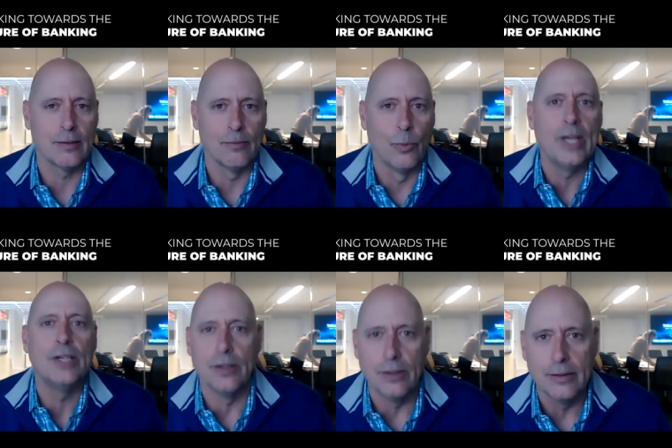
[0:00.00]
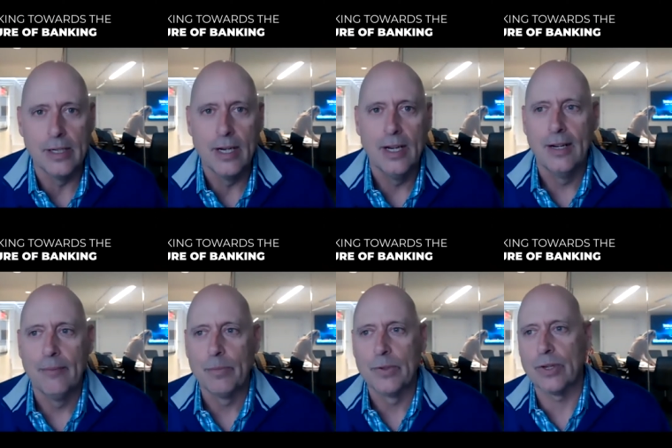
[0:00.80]
we do.
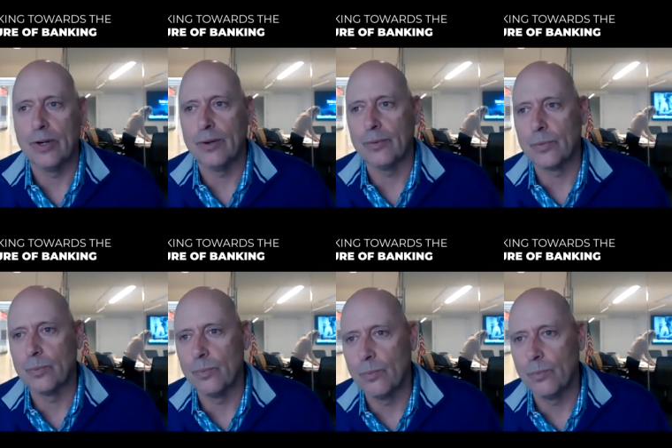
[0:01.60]
So